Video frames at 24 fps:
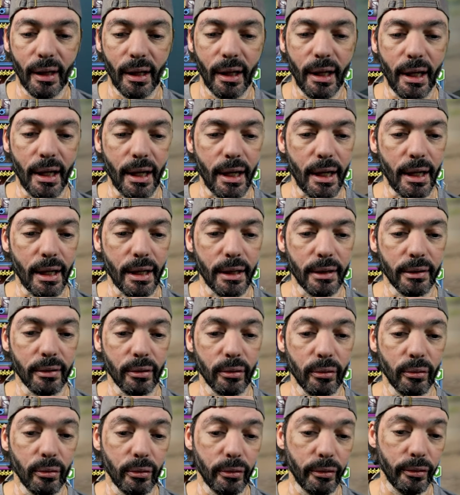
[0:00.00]
and
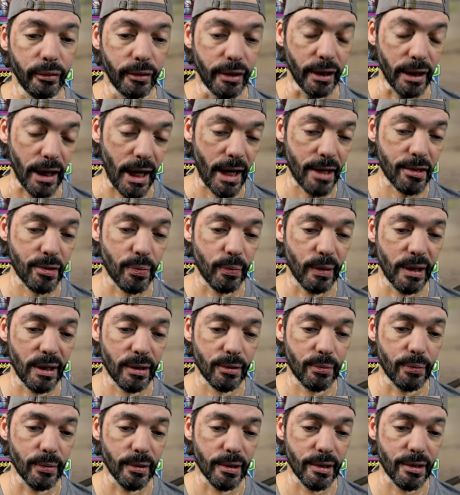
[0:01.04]
the last
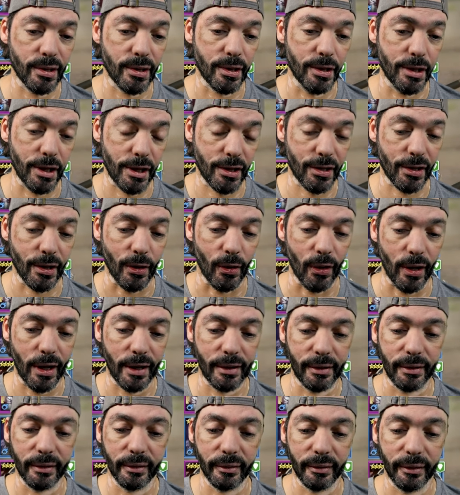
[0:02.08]
ones was
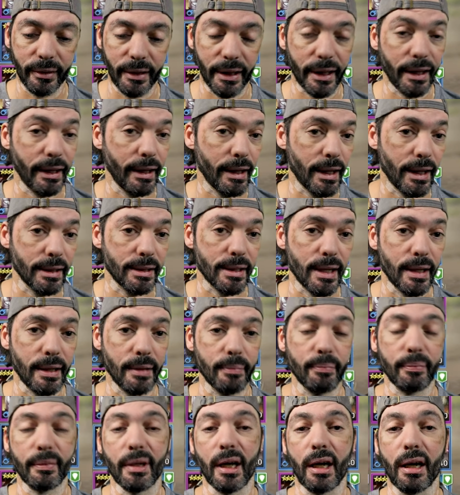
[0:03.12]
G-Scarded that I got
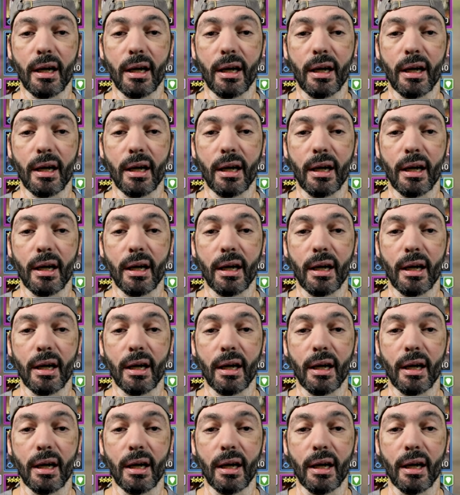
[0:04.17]
him,